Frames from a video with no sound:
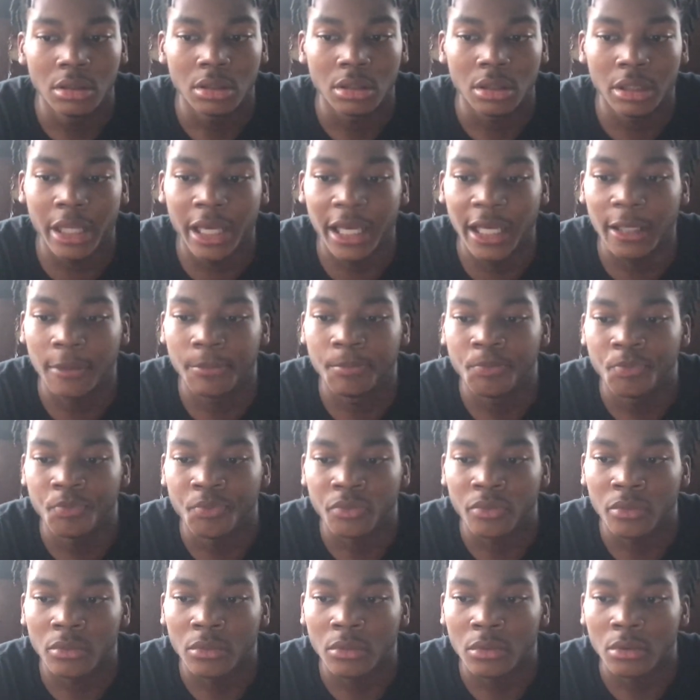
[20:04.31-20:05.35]
Like
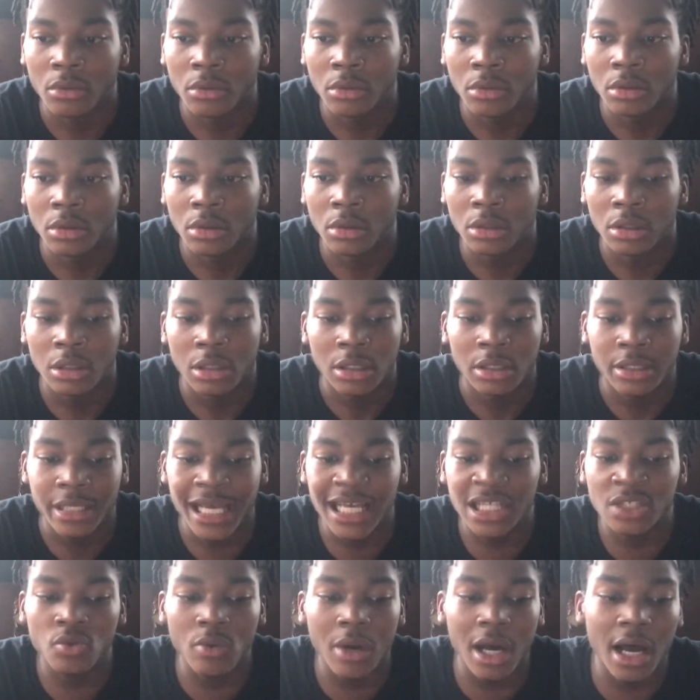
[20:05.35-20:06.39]

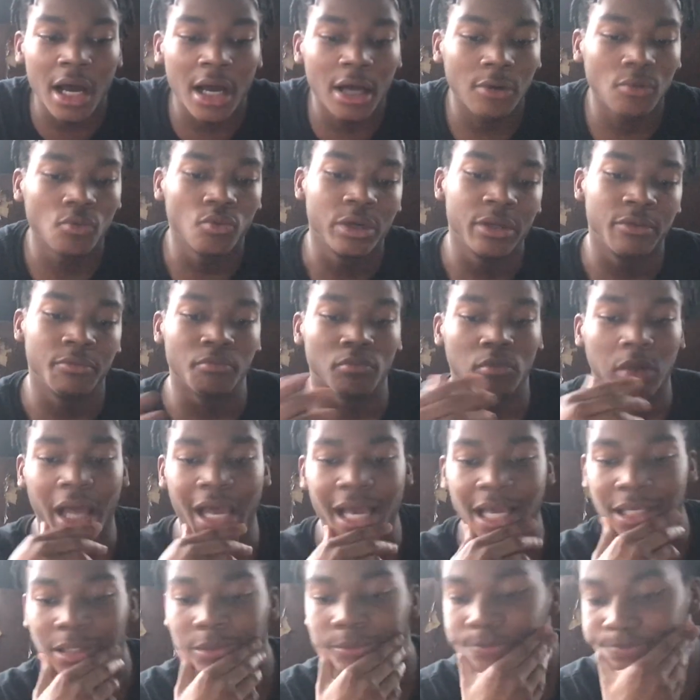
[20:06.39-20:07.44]
that's why when
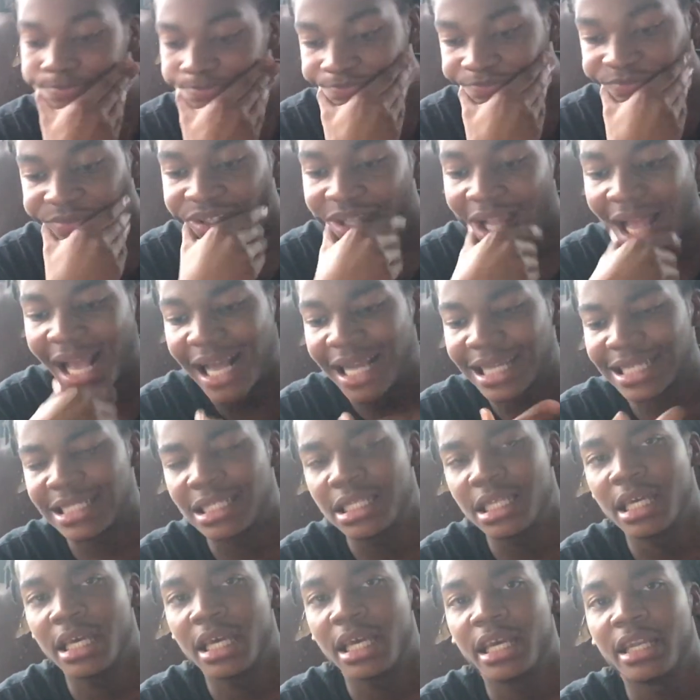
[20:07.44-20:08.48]
like like I
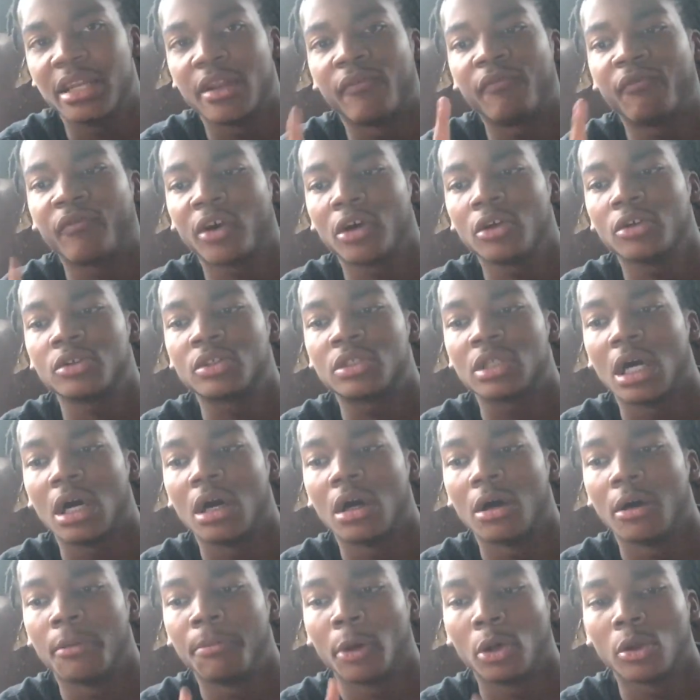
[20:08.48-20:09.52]
said in the first
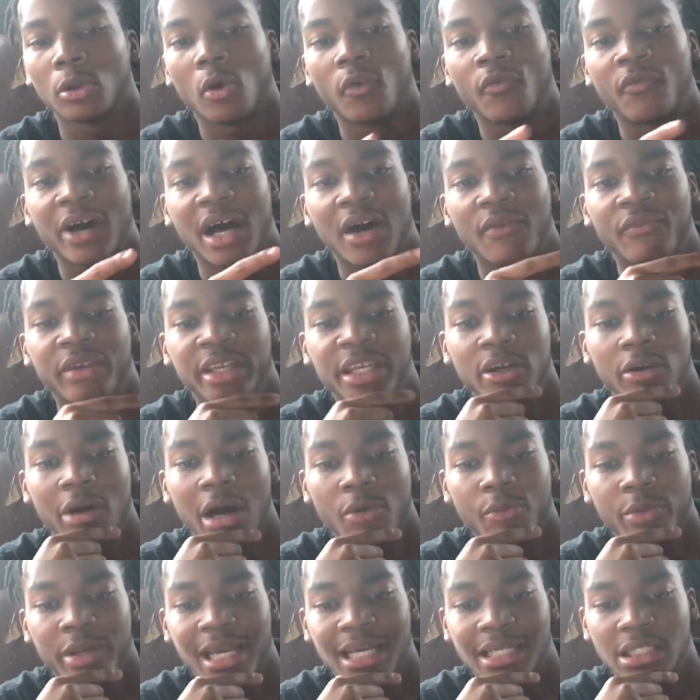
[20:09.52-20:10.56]
um, Polo Five video I
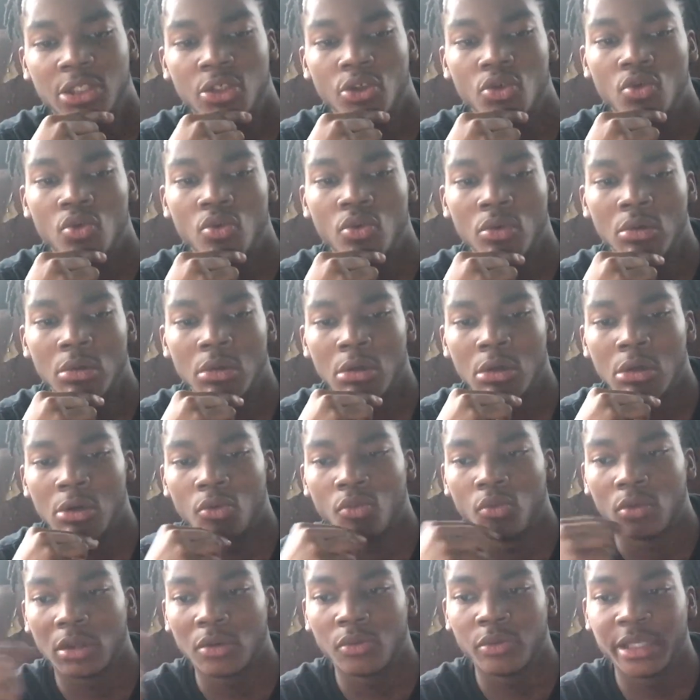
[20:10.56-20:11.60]
react to
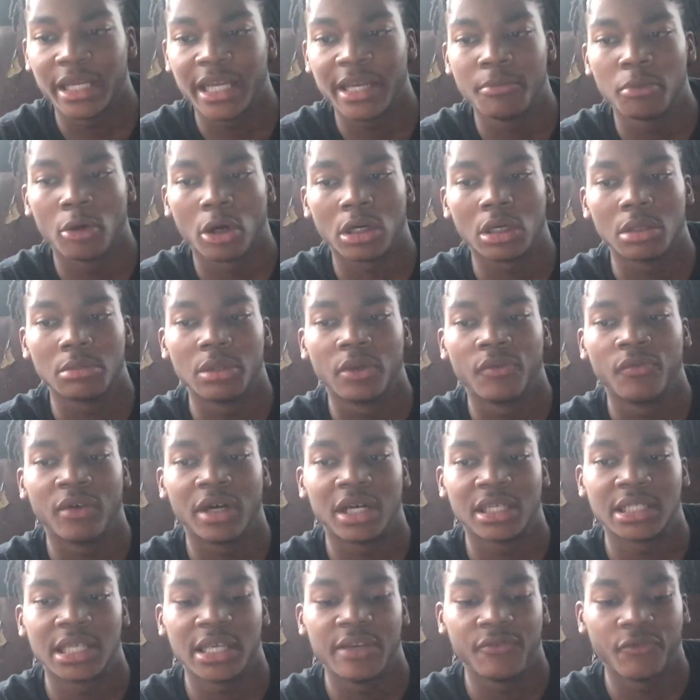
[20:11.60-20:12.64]
when they brought up
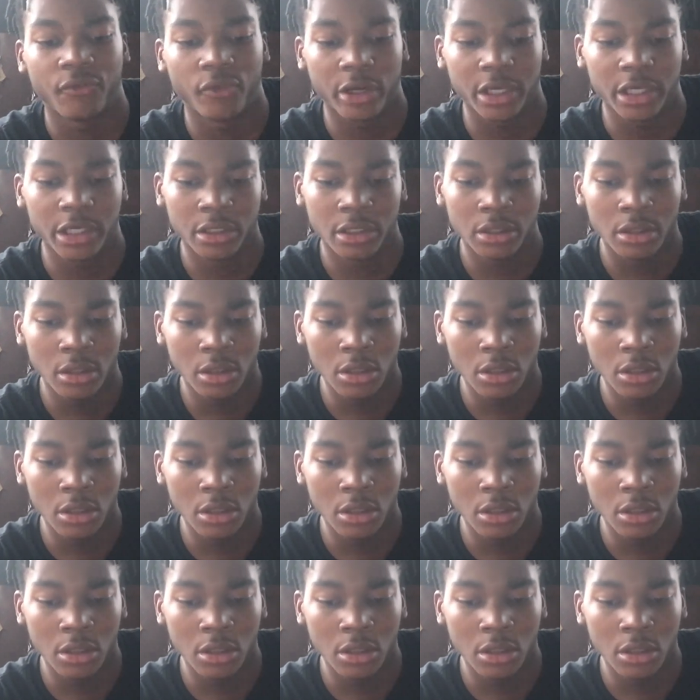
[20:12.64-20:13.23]
Devonte Frigga,